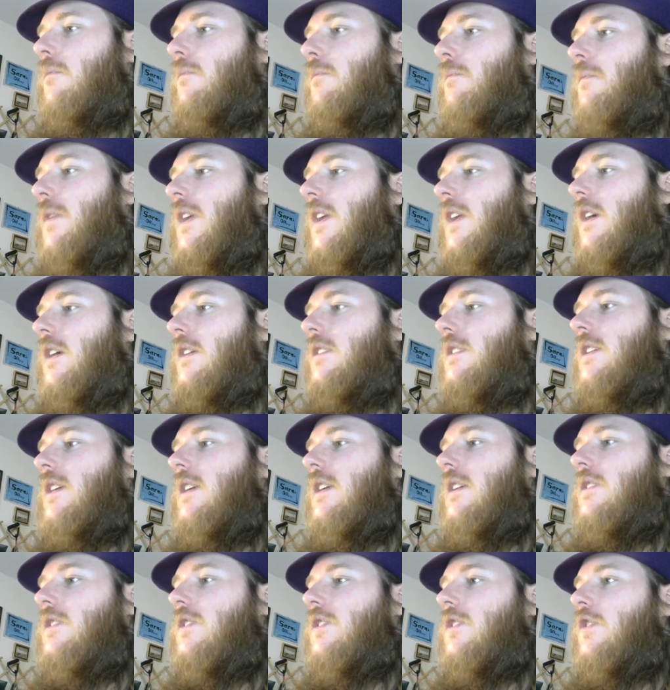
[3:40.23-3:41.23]
because he
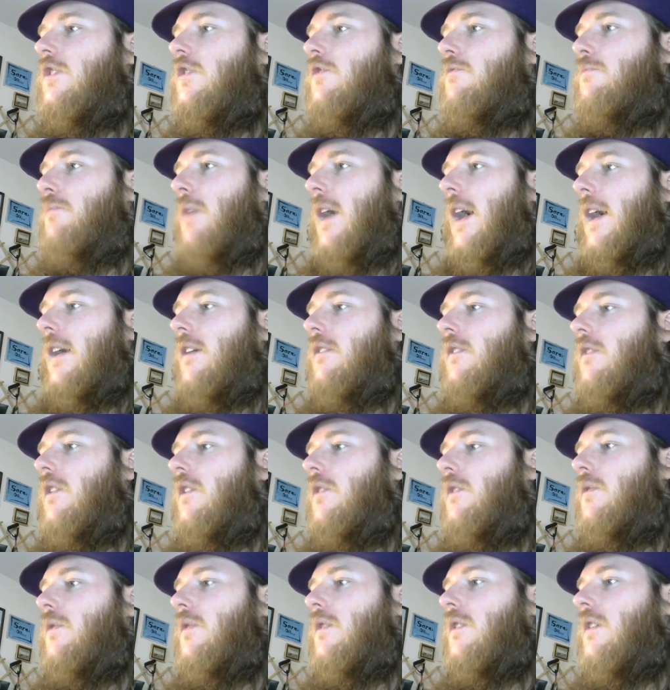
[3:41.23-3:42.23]
has 2 back
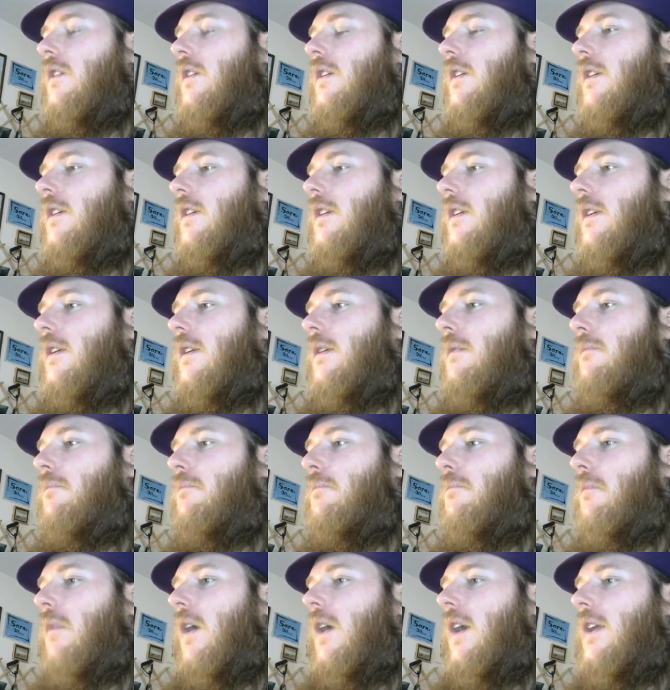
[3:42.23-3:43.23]
row, it
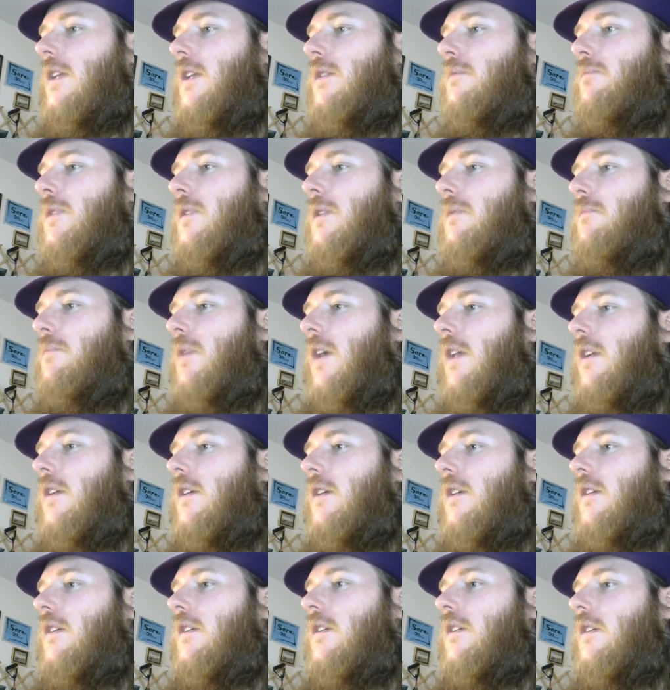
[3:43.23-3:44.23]
might be
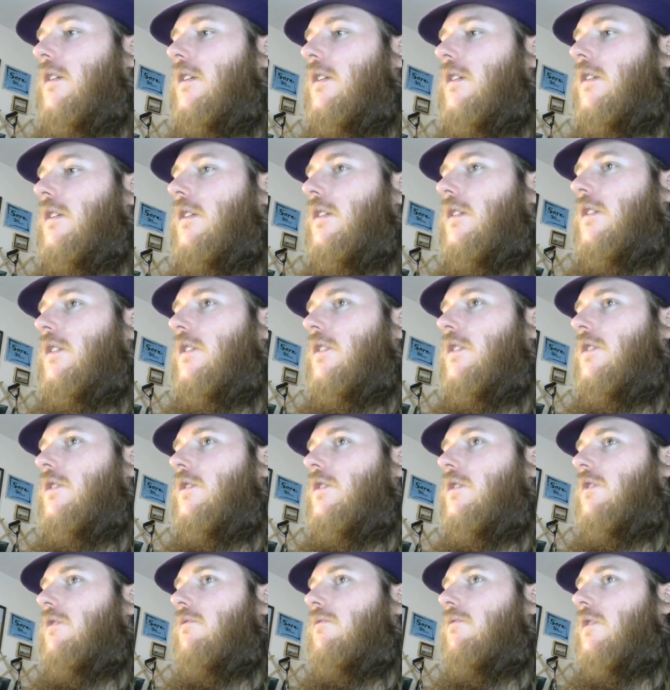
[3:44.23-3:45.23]
better
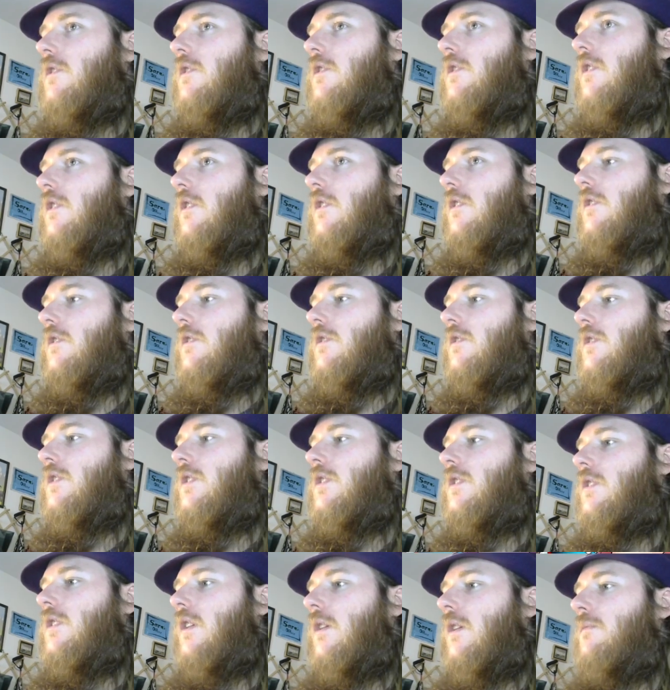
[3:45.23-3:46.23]
to return
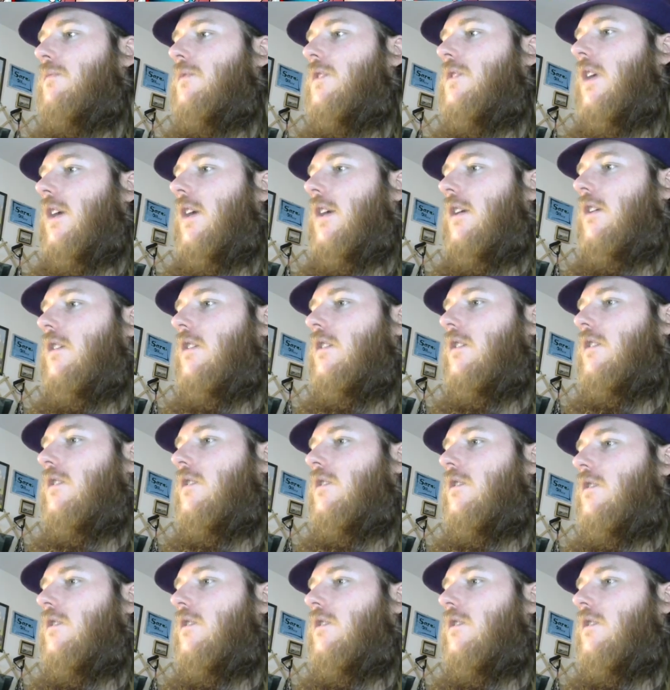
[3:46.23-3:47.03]
Subterror.